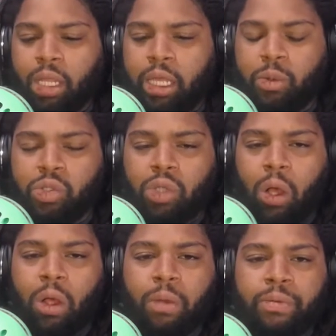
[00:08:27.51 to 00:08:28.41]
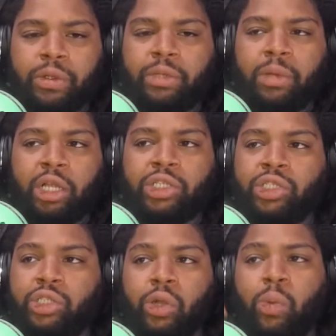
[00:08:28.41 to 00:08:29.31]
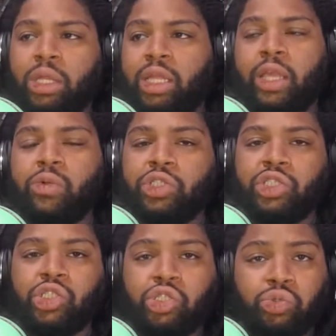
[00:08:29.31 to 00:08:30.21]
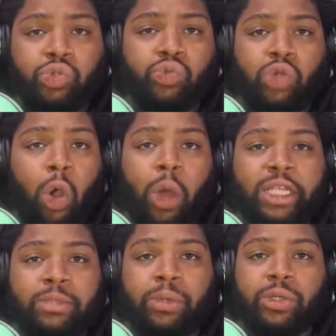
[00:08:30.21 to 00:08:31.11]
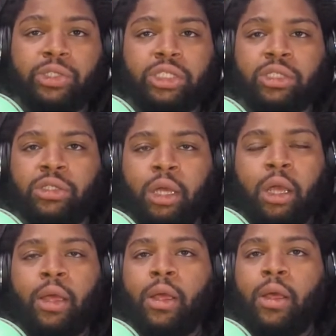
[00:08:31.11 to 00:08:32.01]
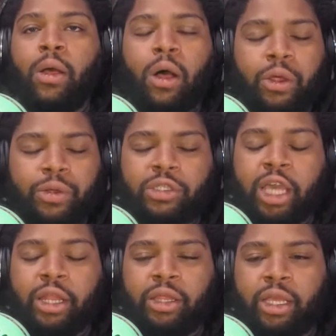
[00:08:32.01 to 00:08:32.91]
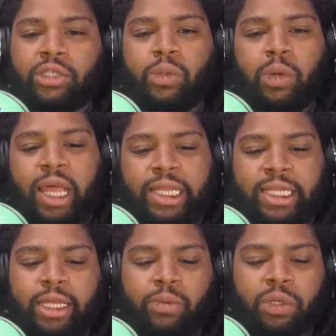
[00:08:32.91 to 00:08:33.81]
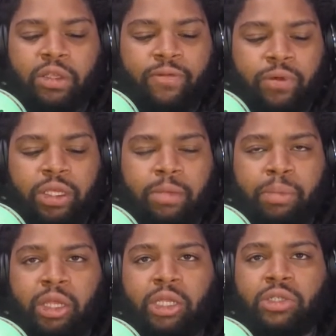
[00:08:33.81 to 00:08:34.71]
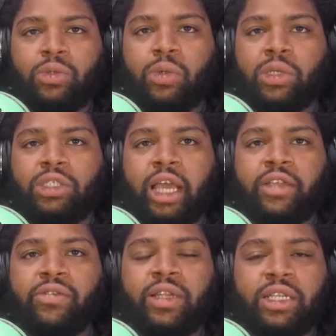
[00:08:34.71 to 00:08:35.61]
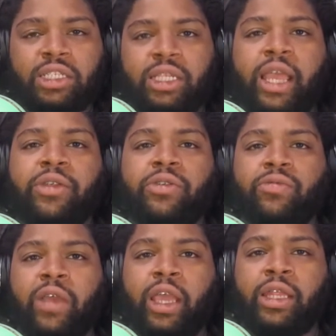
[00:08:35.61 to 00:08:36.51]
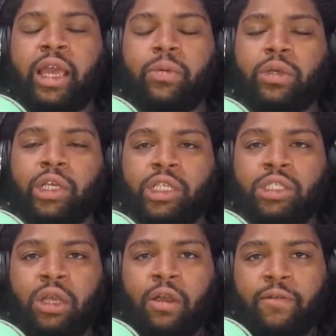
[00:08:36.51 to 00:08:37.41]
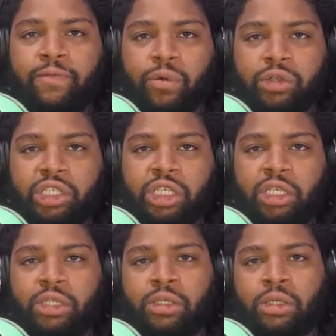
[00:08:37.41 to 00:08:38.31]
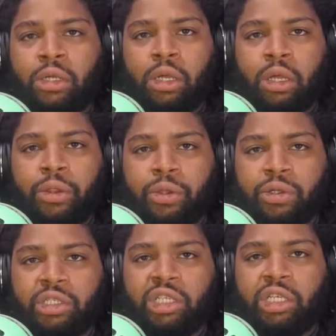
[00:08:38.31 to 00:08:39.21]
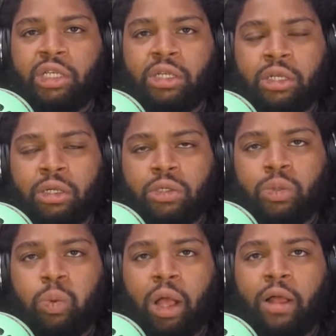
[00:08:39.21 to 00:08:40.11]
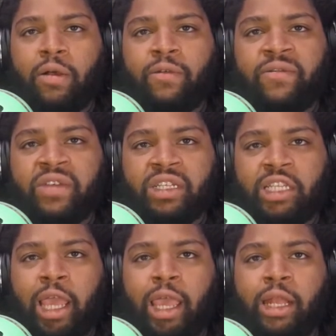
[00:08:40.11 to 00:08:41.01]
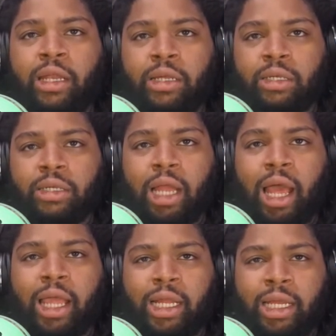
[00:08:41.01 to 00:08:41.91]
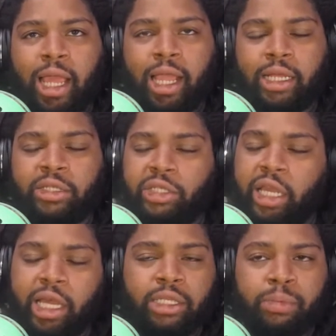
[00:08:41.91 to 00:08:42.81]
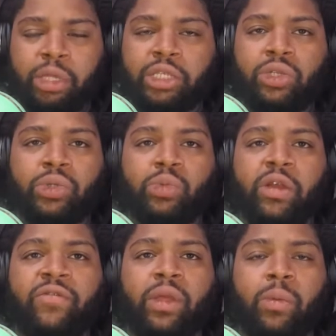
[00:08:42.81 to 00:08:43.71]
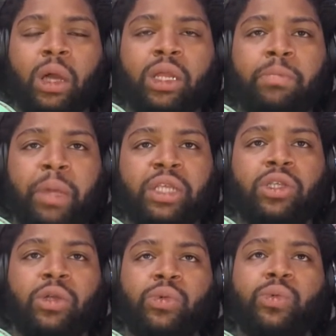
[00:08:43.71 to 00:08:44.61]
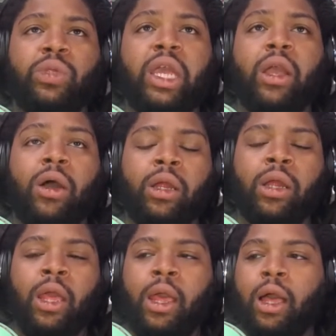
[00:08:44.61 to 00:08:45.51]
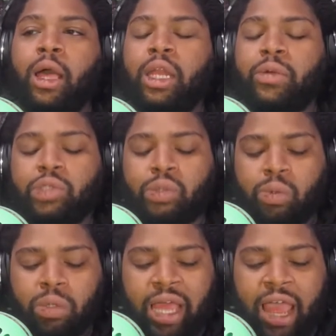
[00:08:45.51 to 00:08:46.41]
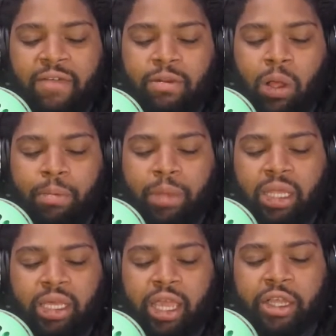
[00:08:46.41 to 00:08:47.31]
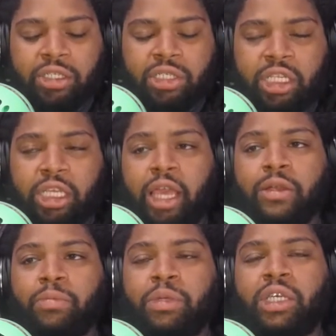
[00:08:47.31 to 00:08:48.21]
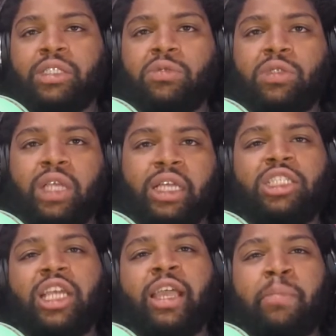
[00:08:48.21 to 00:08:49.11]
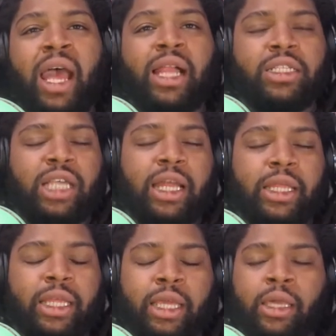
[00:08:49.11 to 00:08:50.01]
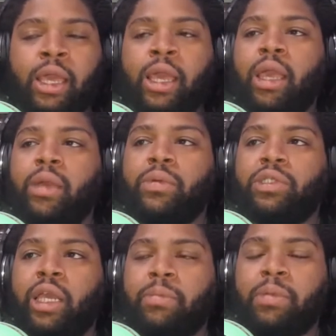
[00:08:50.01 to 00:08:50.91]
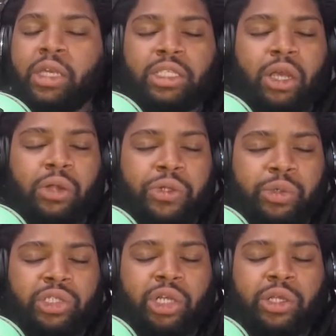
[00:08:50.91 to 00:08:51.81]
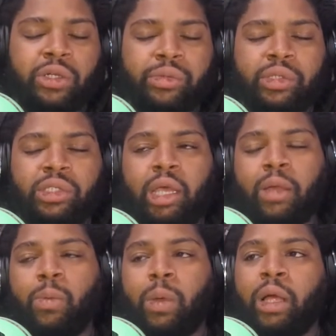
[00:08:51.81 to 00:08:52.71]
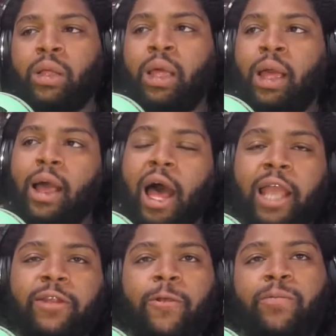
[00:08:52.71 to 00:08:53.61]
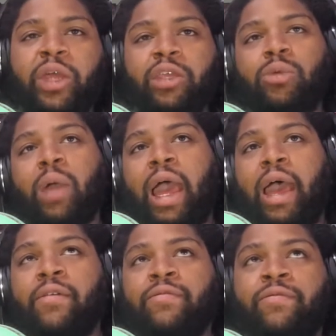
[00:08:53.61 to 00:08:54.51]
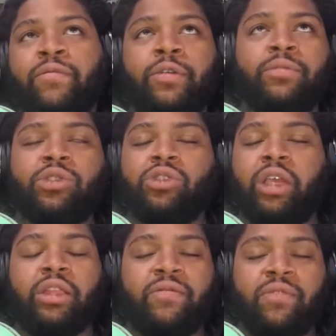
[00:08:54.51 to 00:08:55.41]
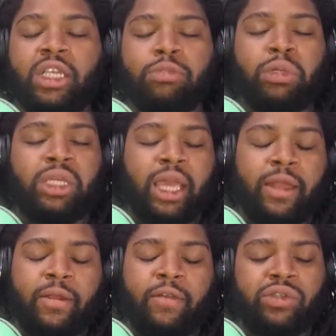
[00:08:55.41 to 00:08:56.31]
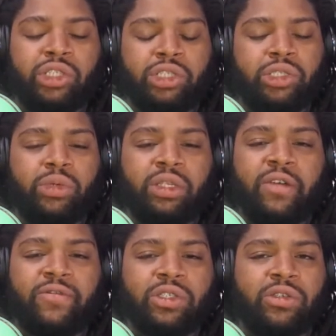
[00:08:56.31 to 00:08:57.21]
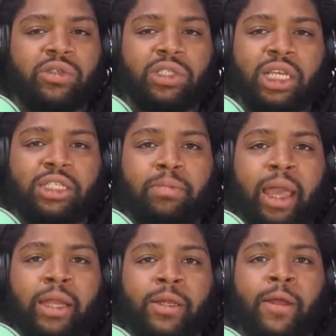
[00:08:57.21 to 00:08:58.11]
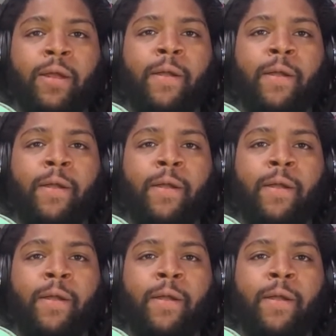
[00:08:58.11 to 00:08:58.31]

It was all pretty much, what languages do you know as a person, all those kind of things. So what I did was, for the ability scores, I created a standard array that was 14, 13, 12, 10, 9, 8. And they got to place those wherever they wanted based on who they are. It was cool to have them all make the characters together, because it was like a check and balance kind of thing. It was like, because they all knew each other, it was like, well, I know that you have strength of this, but again, if you're just doing level 0's, it doesn't matter.